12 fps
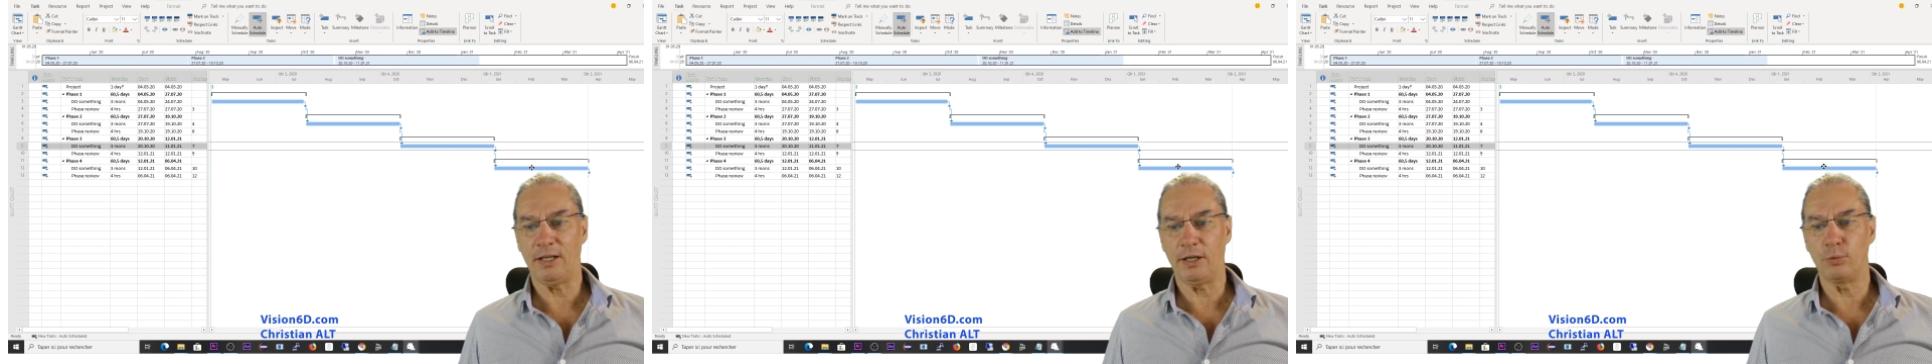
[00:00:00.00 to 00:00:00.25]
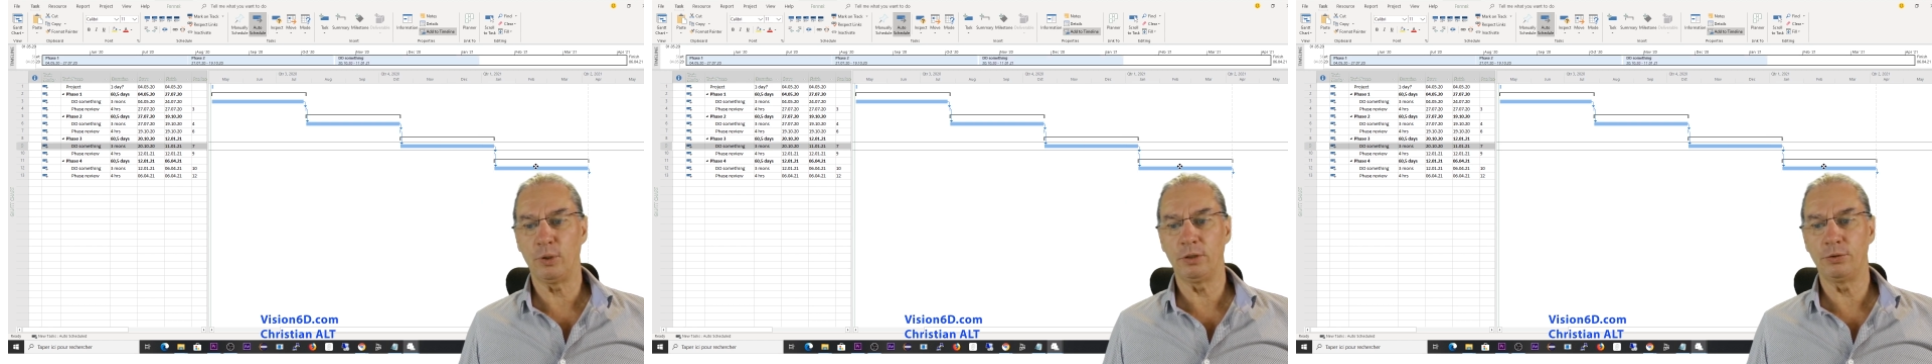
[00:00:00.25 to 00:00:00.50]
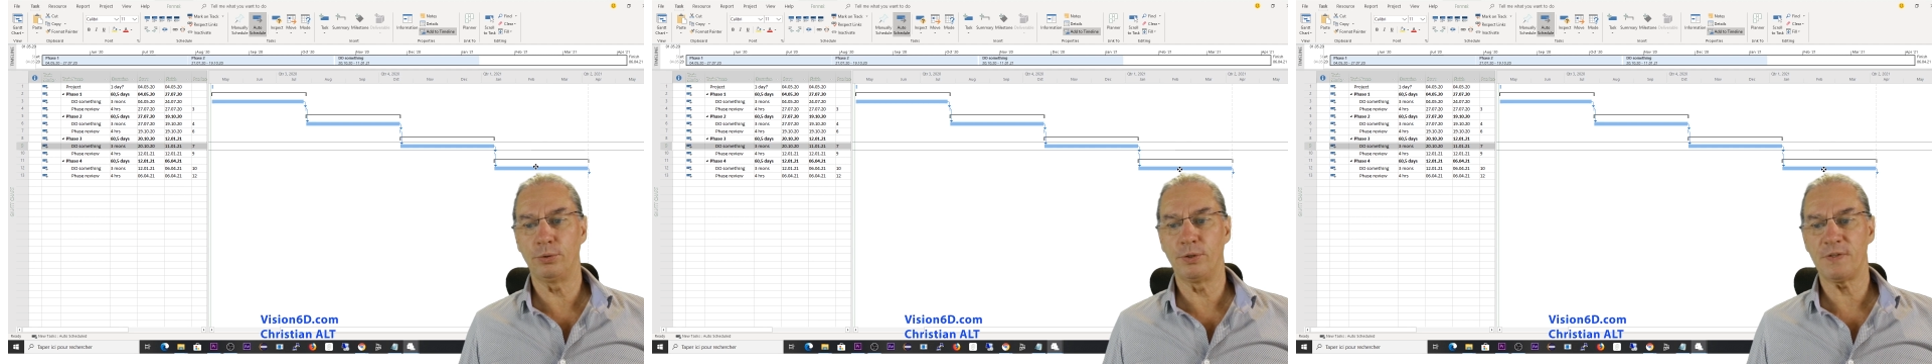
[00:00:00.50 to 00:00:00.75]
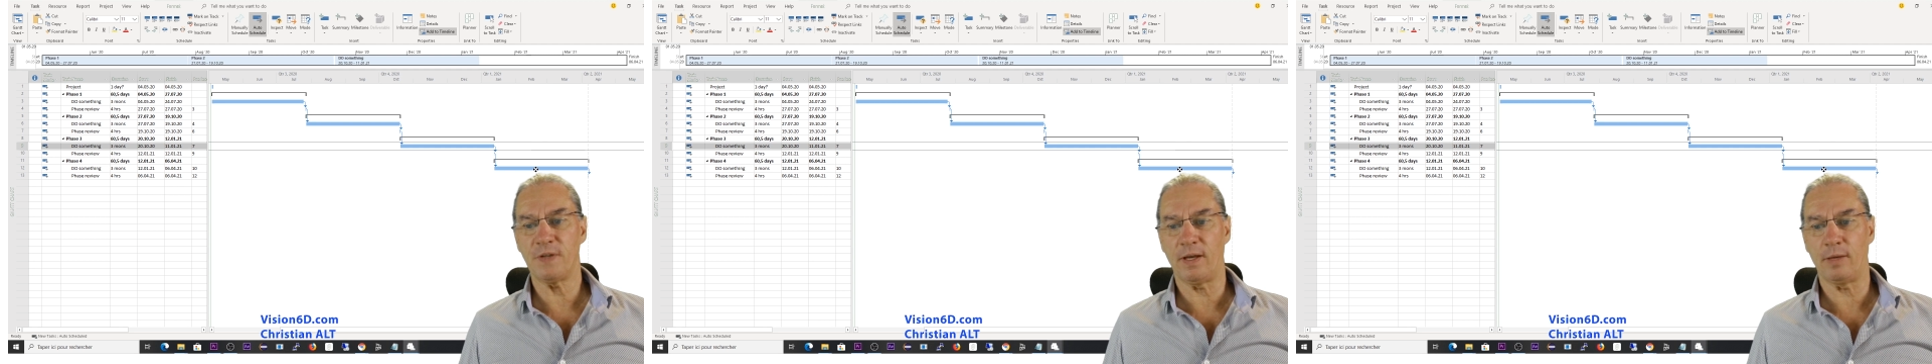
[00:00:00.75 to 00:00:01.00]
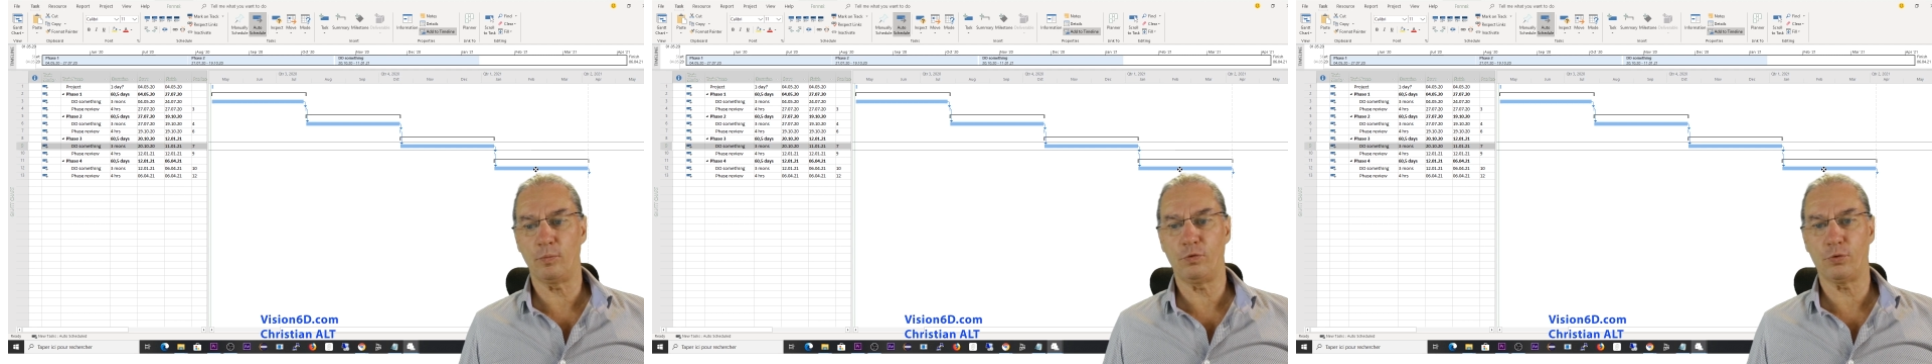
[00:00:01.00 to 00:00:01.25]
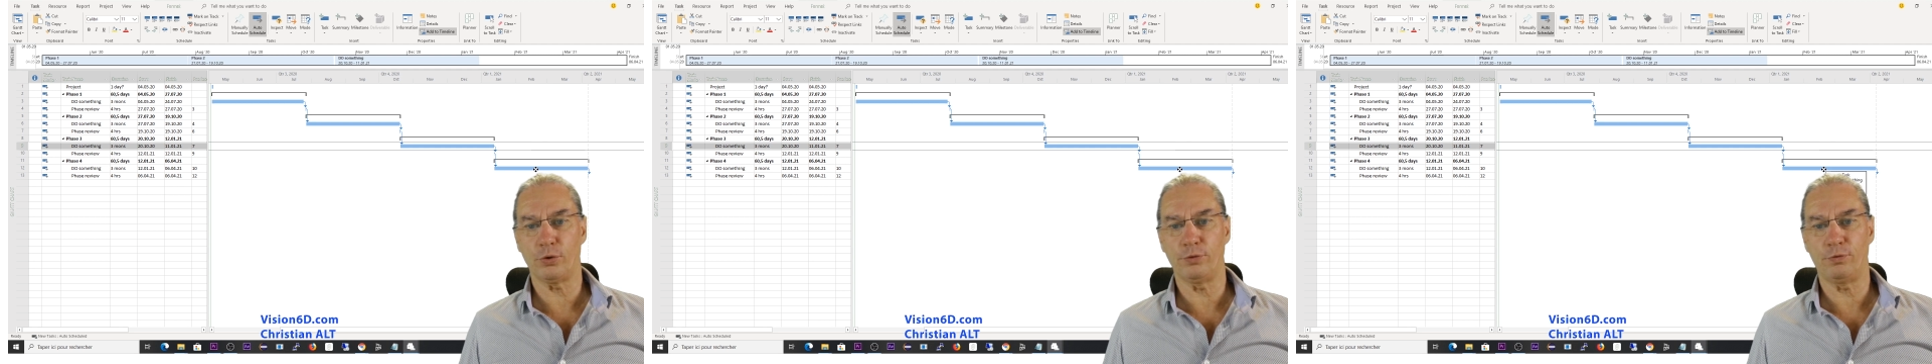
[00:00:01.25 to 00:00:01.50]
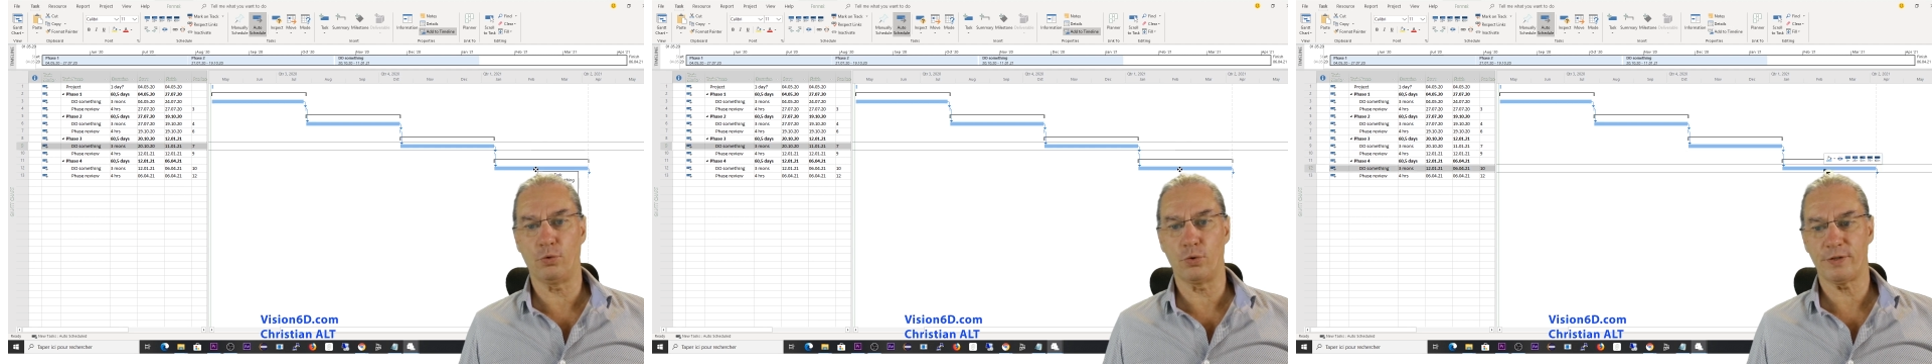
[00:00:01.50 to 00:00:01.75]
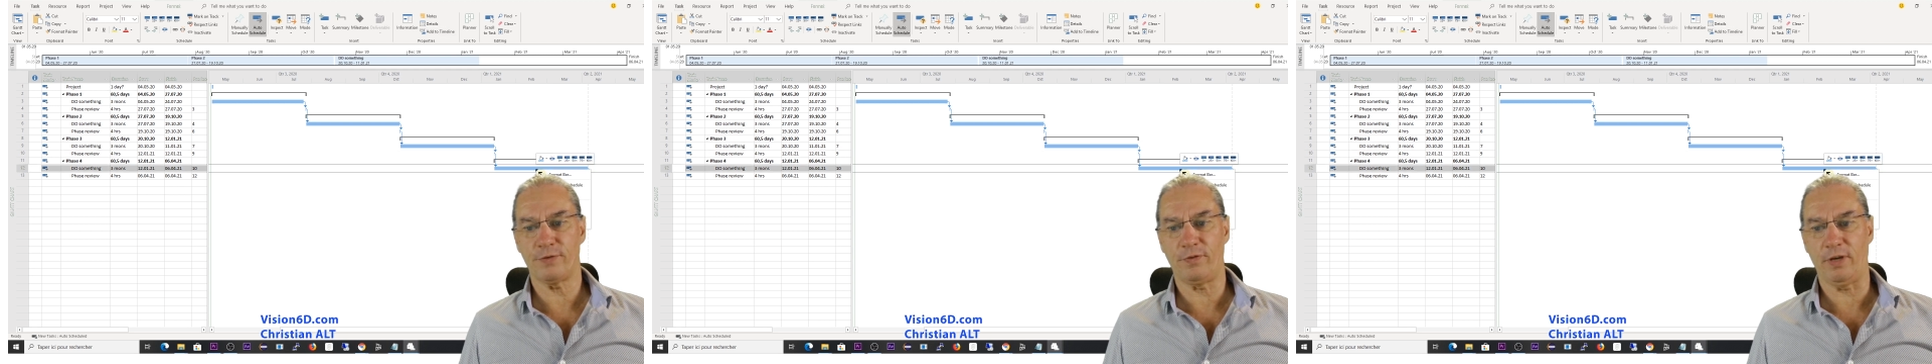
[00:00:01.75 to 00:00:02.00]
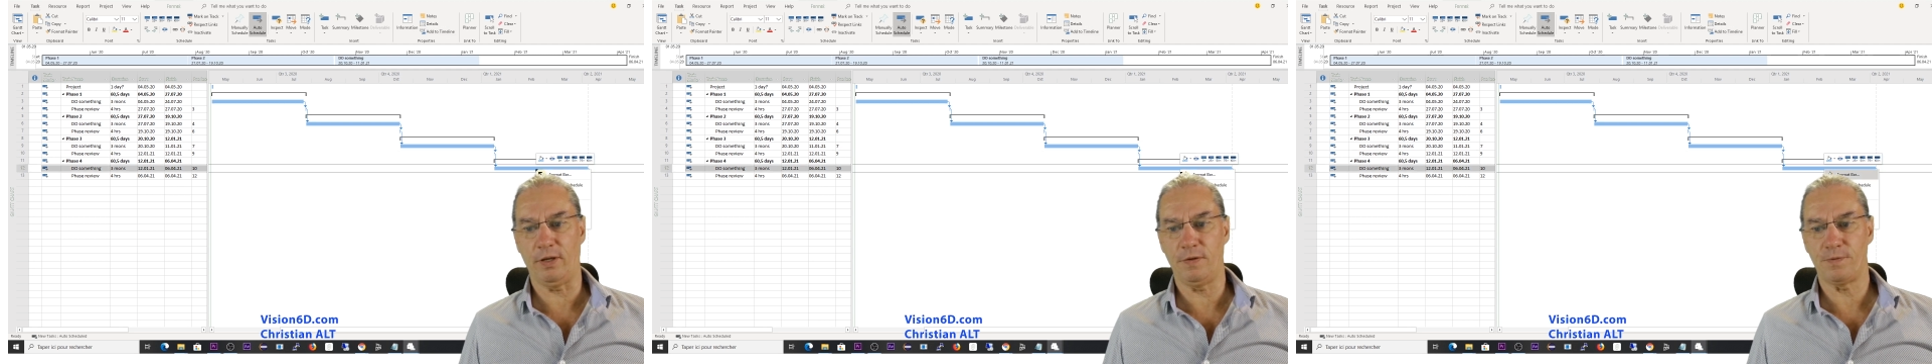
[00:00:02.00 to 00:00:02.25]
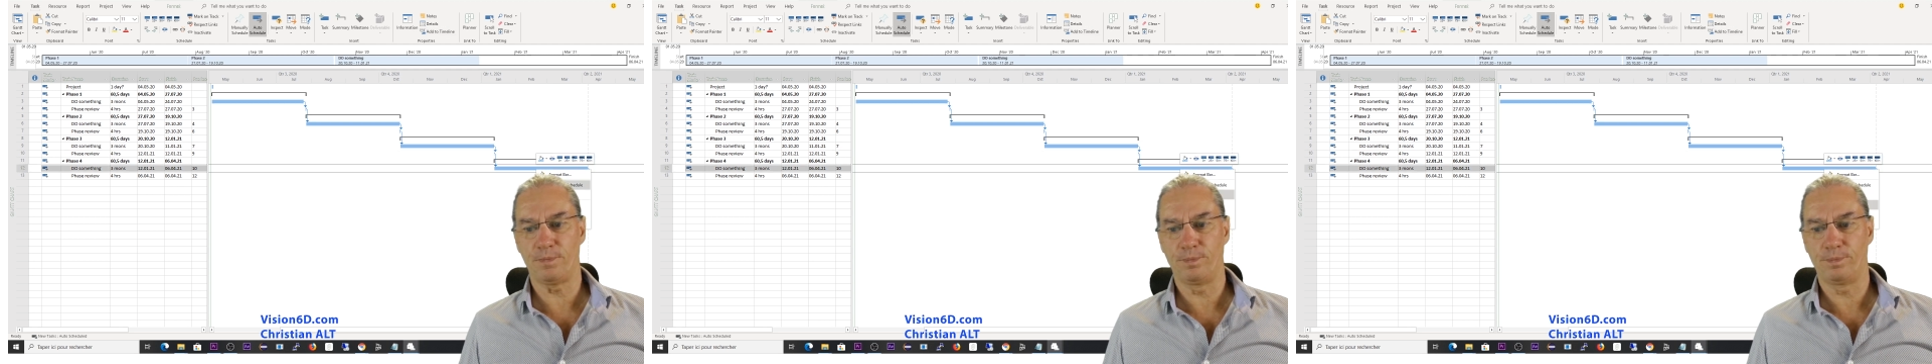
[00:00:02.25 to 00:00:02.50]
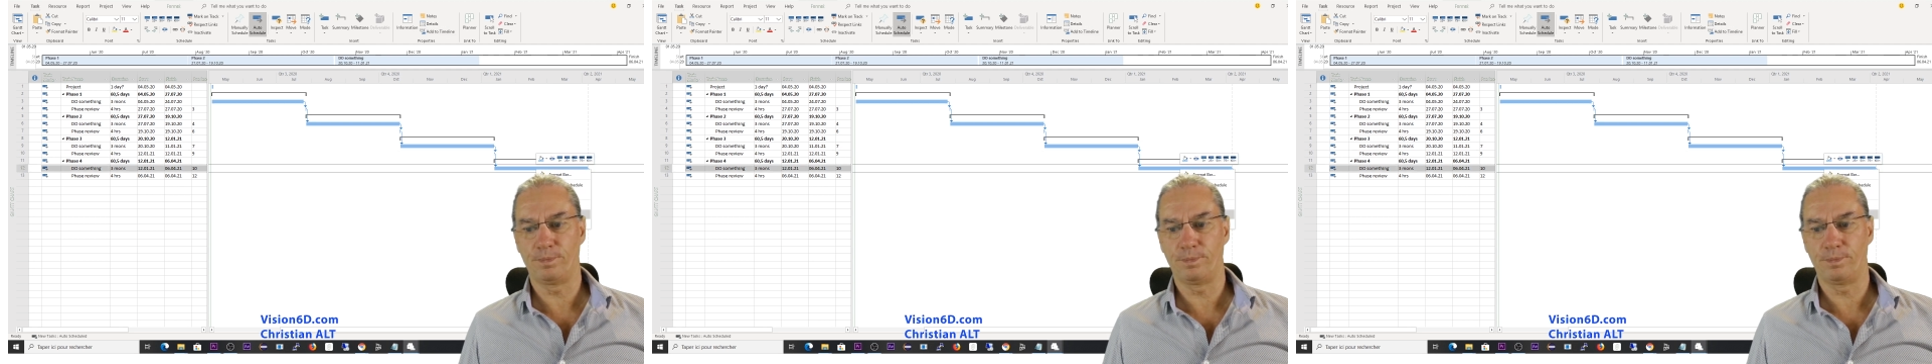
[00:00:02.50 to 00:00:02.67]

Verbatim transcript: And I will do the same for the fourth phase.